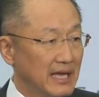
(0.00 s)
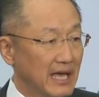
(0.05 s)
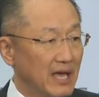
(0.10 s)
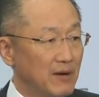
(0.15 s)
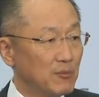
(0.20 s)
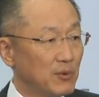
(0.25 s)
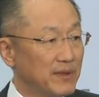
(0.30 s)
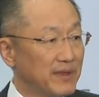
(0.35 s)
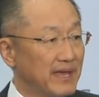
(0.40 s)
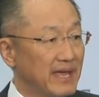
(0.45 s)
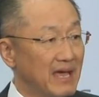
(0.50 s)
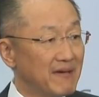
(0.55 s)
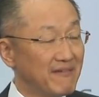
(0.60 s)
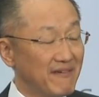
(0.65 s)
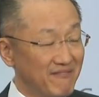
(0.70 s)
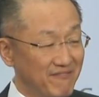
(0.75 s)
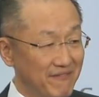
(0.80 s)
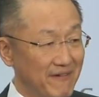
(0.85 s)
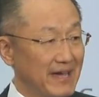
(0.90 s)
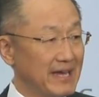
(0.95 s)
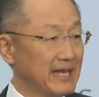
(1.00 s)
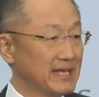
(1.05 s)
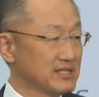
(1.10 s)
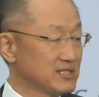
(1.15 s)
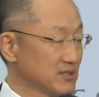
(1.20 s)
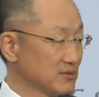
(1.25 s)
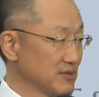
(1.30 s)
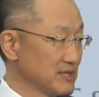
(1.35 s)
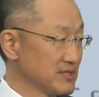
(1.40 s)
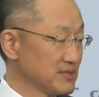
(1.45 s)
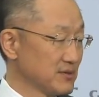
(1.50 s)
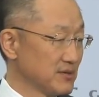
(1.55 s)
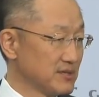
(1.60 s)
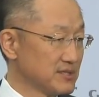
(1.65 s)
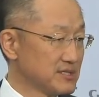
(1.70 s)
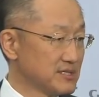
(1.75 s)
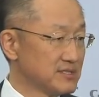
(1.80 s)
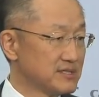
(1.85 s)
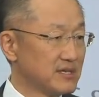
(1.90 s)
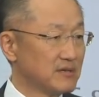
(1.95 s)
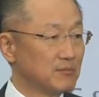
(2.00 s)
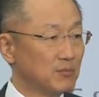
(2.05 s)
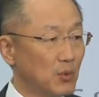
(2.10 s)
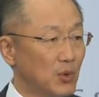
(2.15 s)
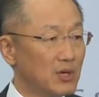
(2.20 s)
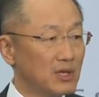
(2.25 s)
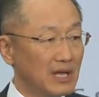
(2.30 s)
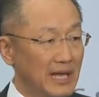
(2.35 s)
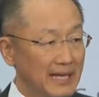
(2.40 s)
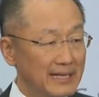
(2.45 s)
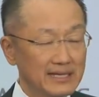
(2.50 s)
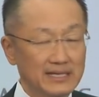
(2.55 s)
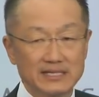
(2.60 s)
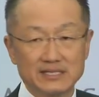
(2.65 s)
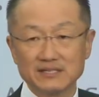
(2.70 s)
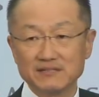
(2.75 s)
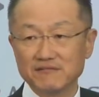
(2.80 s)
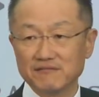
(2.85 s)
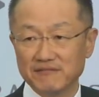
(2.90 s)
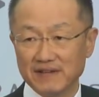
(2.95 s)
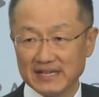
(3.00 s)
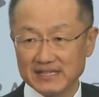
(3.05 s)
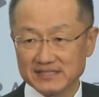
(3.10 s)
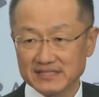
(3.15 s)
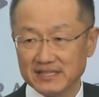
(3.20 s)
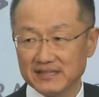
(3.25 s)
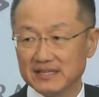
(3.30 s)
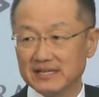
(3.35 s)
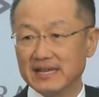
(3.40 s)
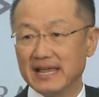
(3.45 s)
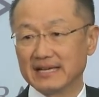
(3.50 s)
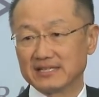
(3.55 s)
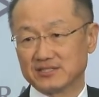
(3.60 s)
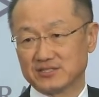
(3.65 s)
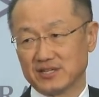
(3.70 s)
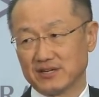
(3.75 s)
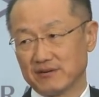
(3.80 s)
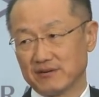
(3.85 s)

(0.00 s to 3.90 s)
And when they have financial resources, they're more likely to invest in the next